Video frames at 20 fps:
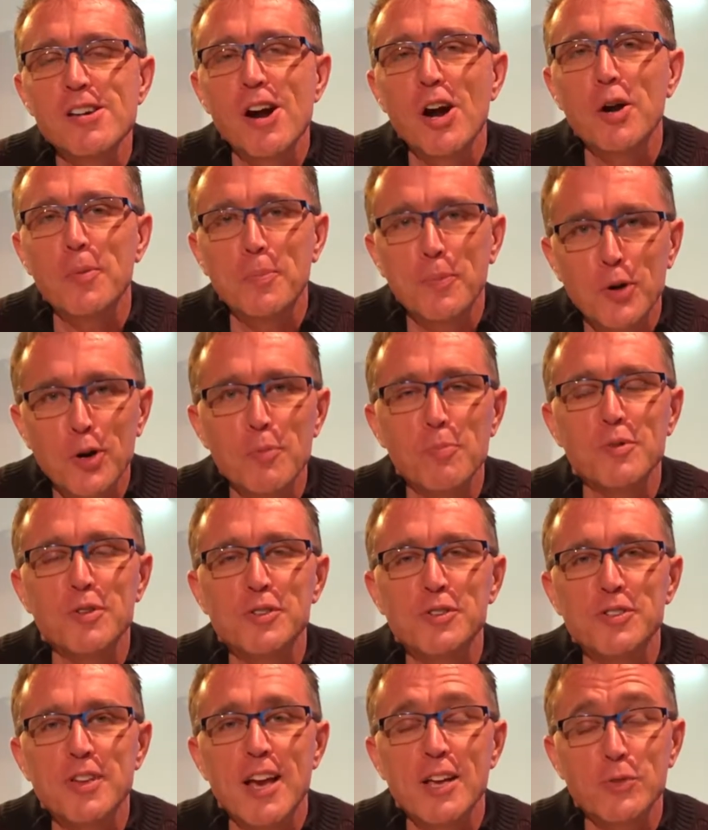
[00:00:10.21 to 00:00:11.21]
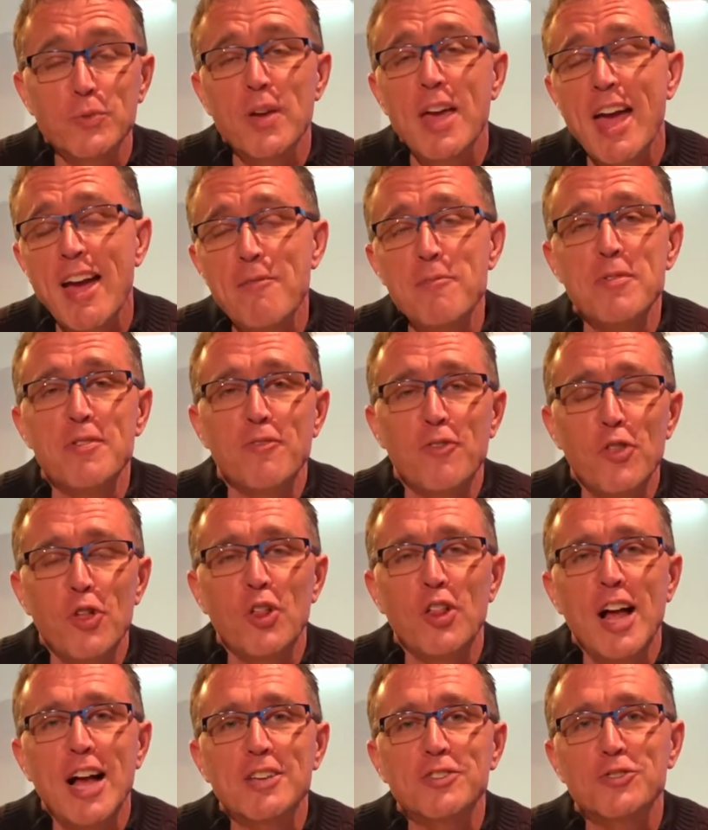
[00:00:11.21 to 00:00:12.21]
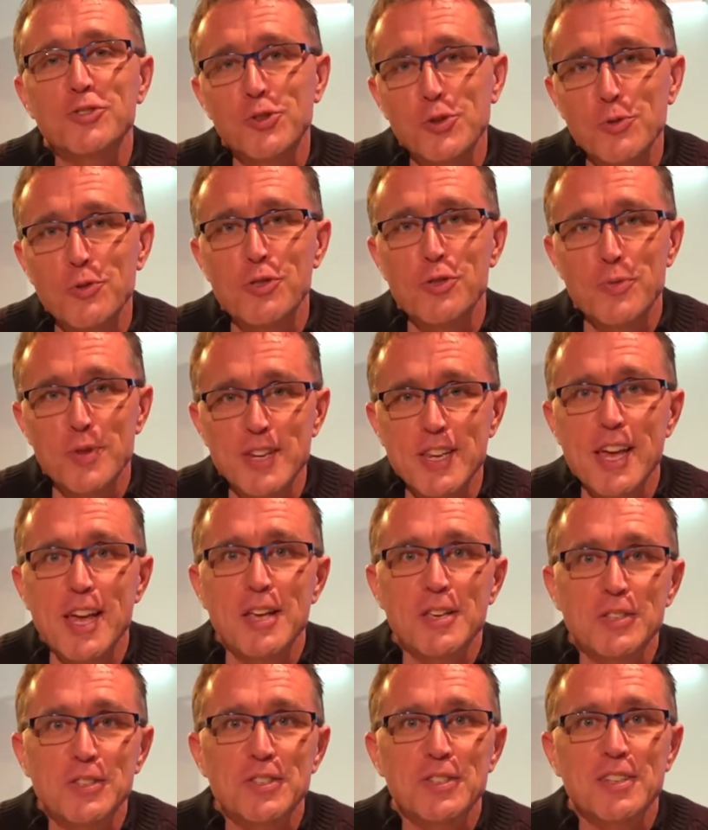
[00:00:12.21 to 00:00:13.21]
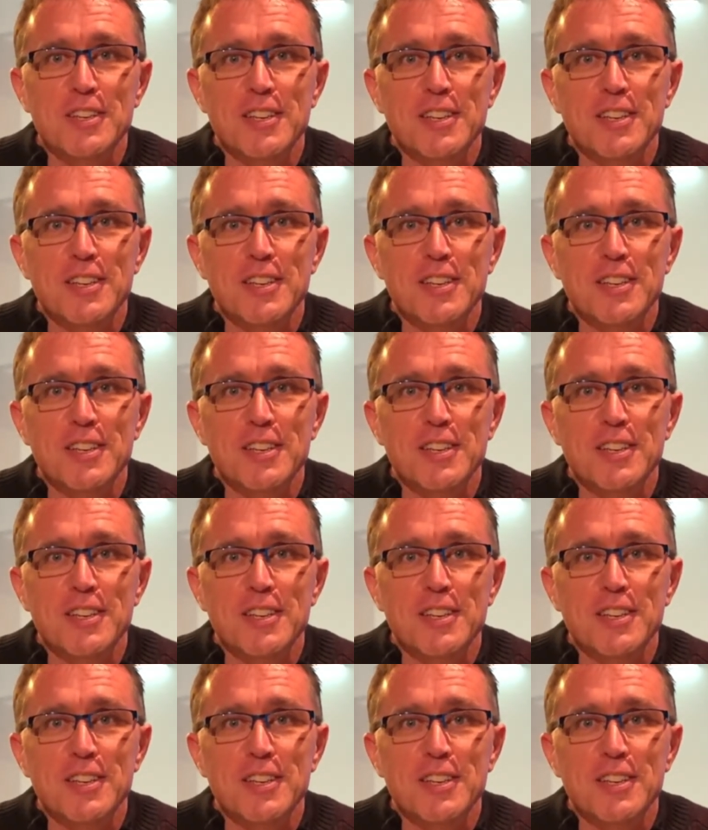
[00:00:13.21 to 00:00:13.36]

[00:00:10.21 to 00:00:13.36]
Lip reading: our purpose as we have been for the last 2 or 3 days.